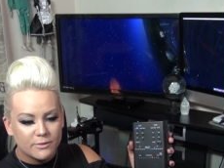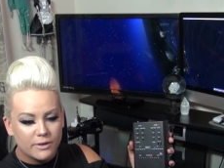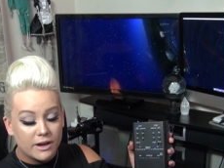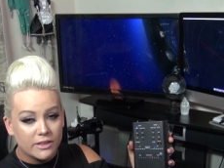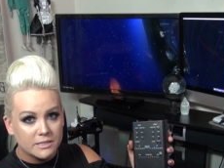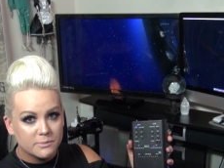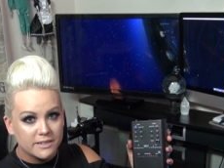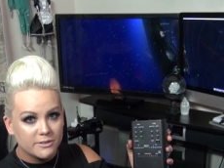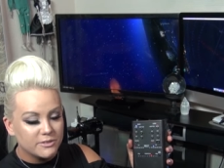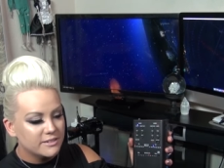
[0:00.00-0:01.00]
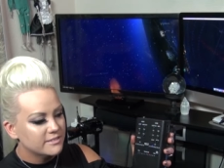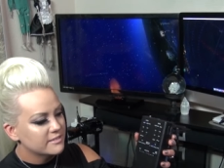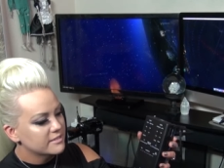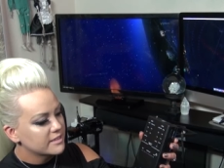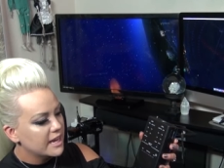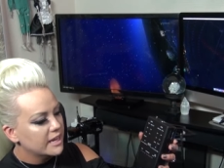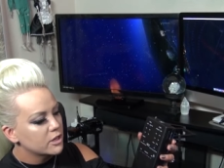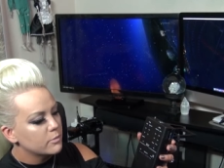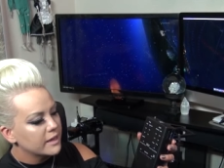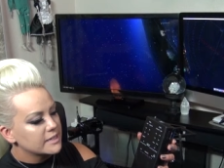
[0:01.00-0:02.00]
Wow, that's pretty cool. Okay, can
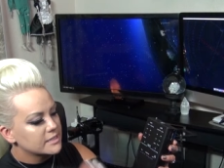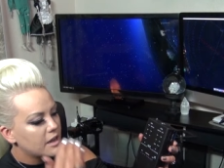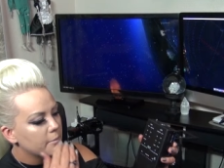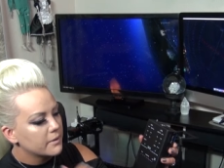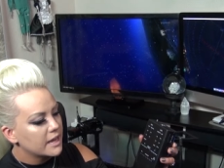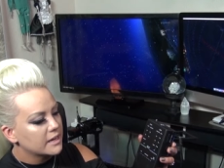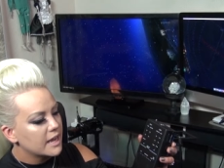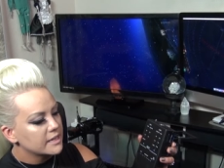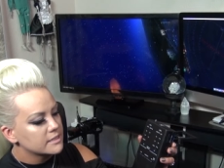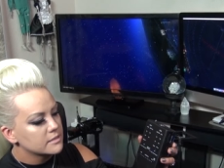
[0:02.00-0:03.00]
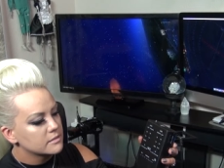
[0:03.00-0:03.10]
you make it stop again, guys?